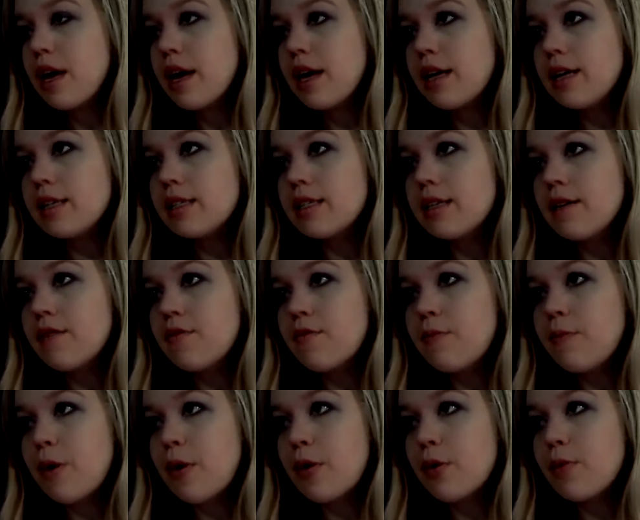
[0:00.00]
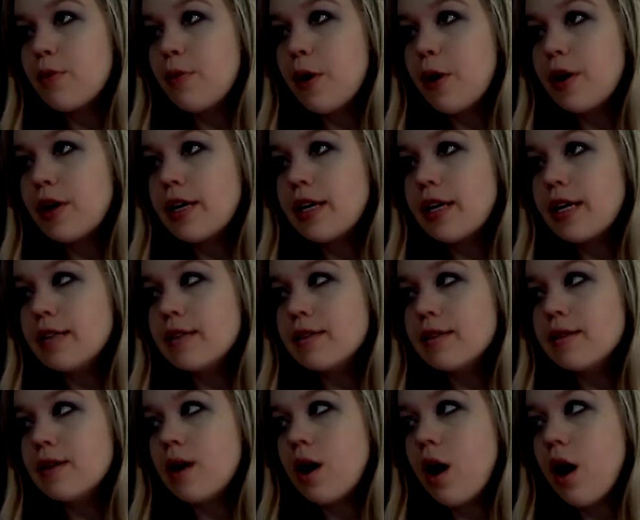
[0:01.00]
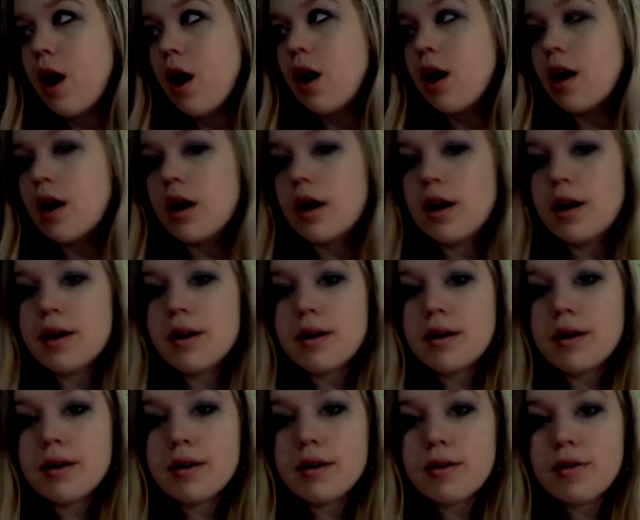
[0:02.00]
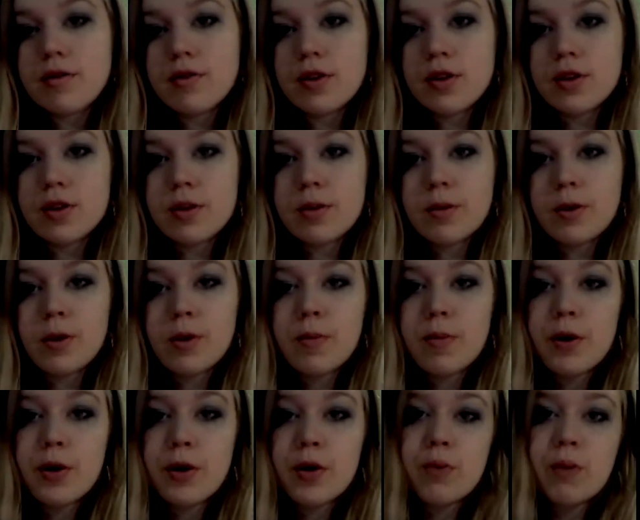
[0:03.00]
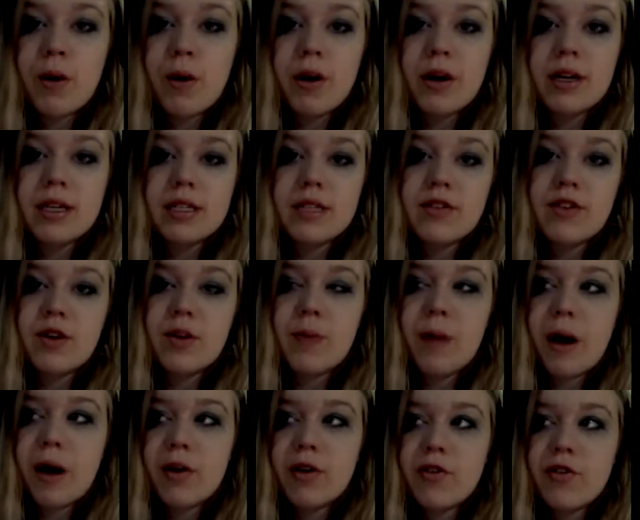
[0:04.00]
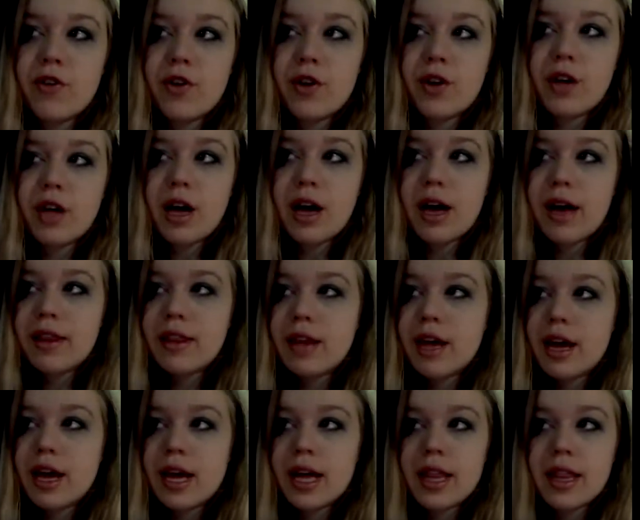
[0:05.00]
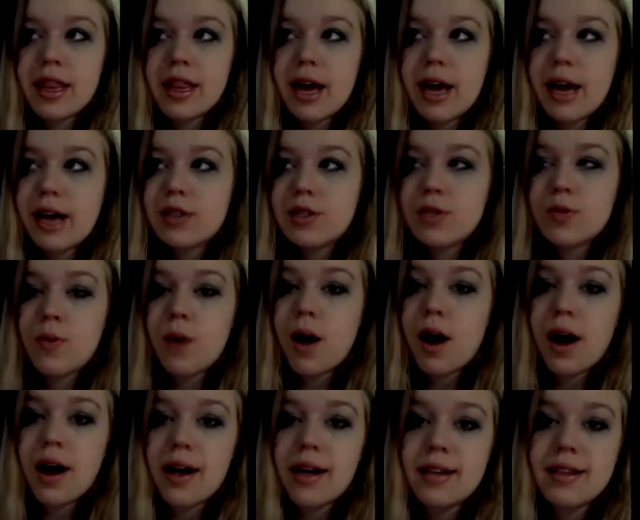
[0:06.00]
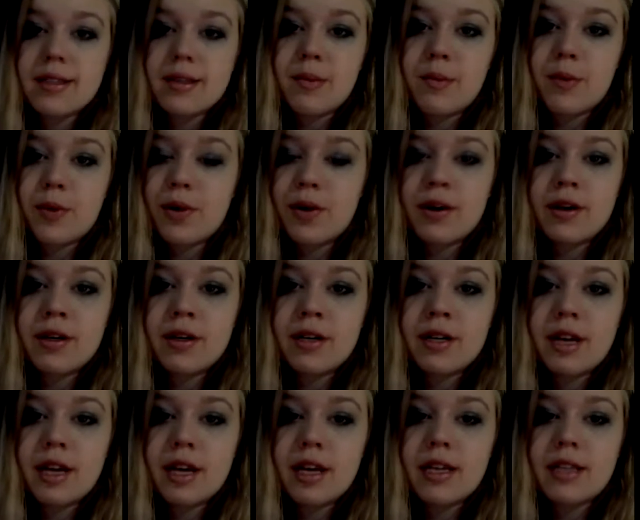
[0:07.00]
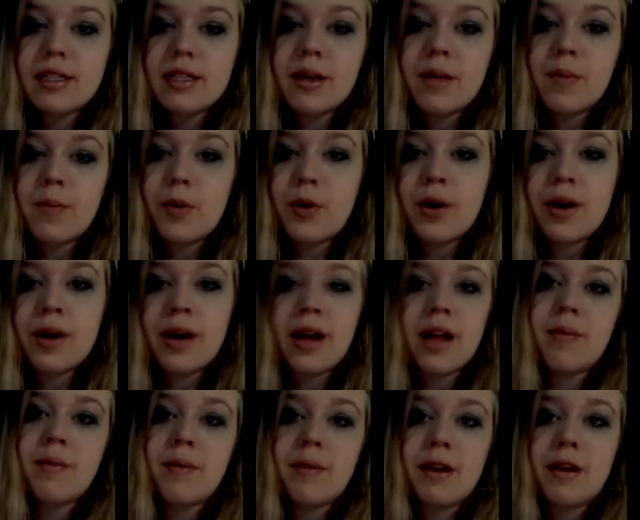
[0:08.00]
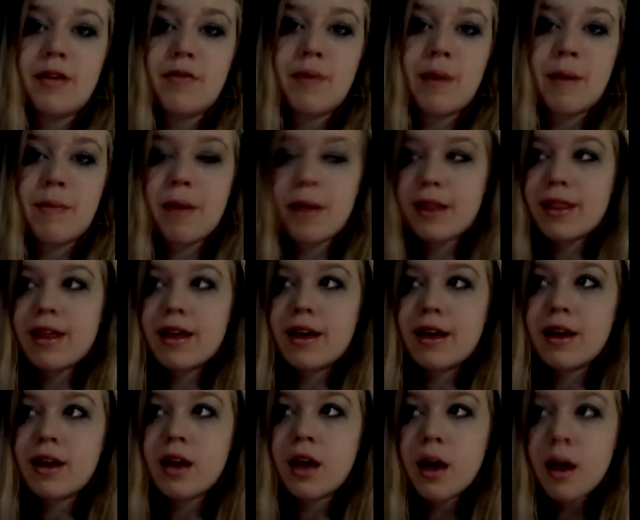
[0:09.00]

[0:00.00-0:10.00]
is if both parties are vulnerable, both parties feel powerful. And like that's why it's important, and it's an important element of my method,